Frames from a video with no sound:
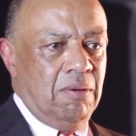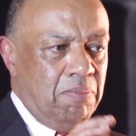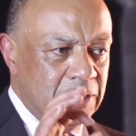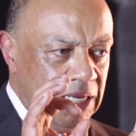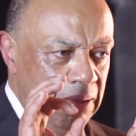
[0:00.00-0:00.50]

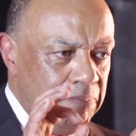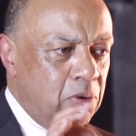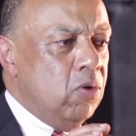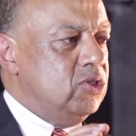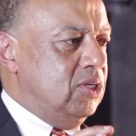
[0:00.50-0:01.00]
But
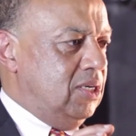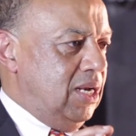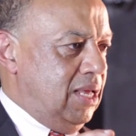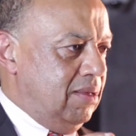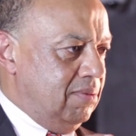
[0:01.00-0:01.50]

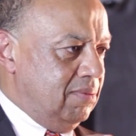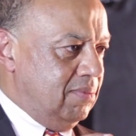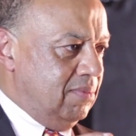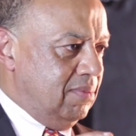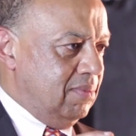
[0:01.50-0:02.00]
importantly,
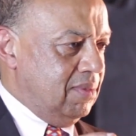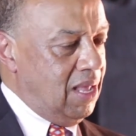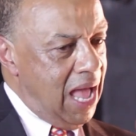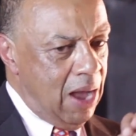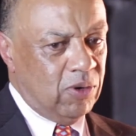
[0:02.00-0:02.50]

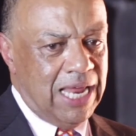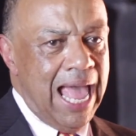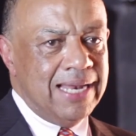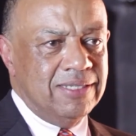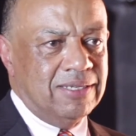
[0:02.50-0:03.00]
I would
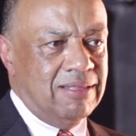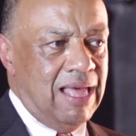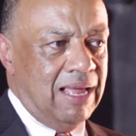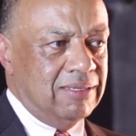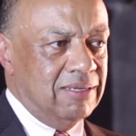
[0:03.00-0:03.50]
add to
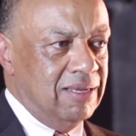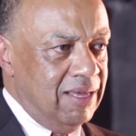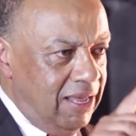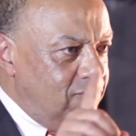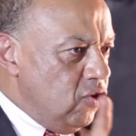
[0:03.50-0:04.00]
that,
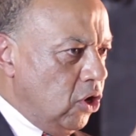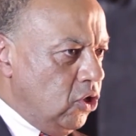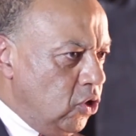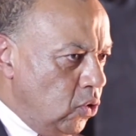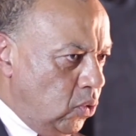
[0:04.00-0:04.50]
if
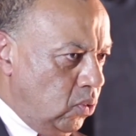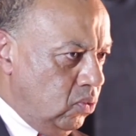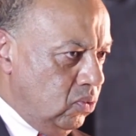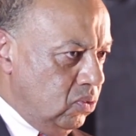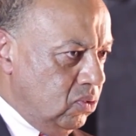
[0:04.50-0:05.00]
not you,
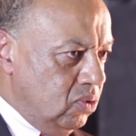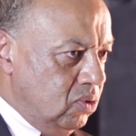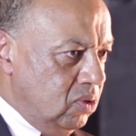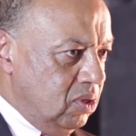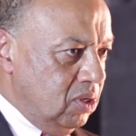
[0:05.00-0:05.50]

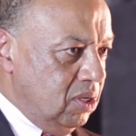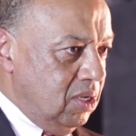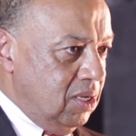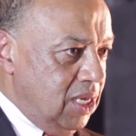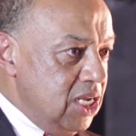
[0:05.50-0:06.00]

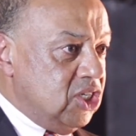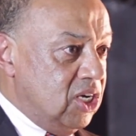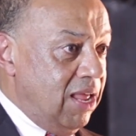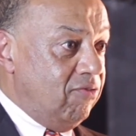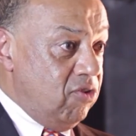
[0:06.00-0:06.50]
each
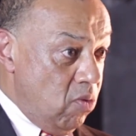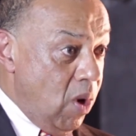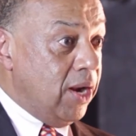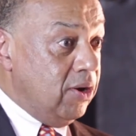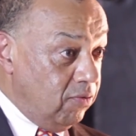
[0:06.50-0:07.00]
and every
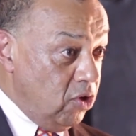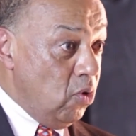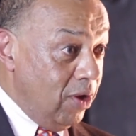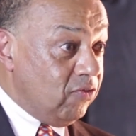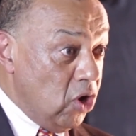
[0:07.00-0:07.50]
one of
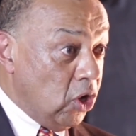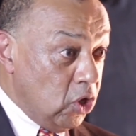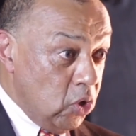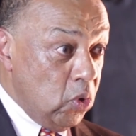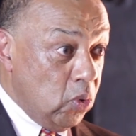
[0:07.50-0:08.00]
you, if not
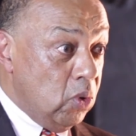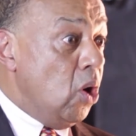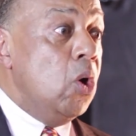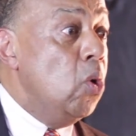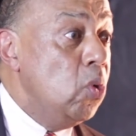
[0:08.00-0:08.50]
you,
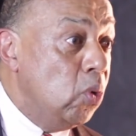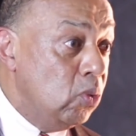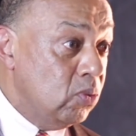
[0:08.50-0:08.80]
who?